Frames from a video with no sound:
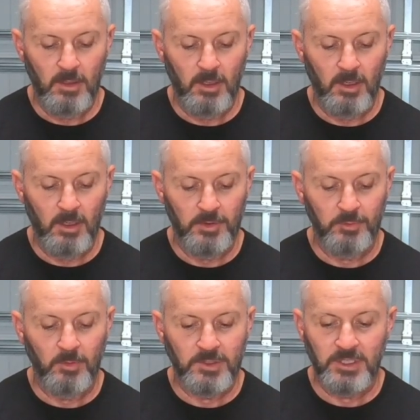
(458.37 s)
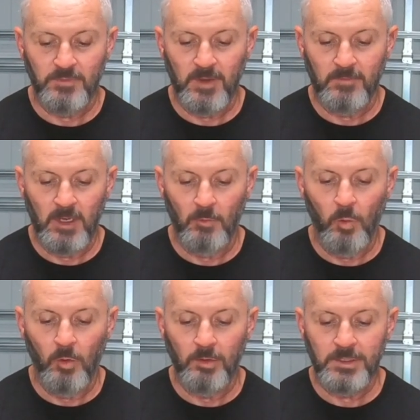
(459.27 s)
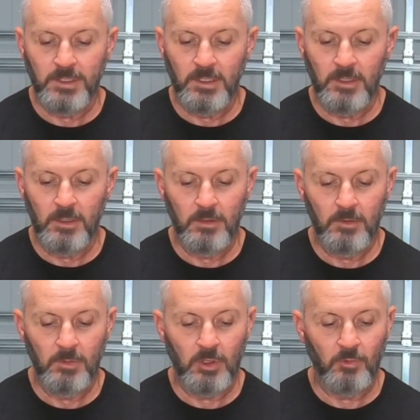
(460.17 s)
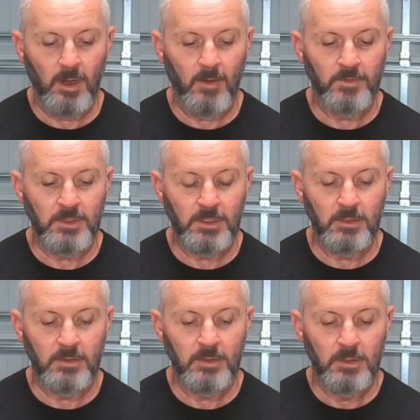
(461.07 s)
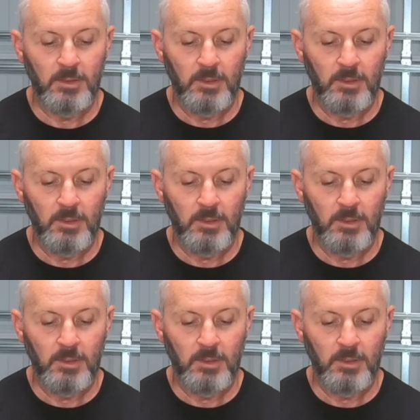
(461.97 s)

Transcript: 365-day warranty, recrafting,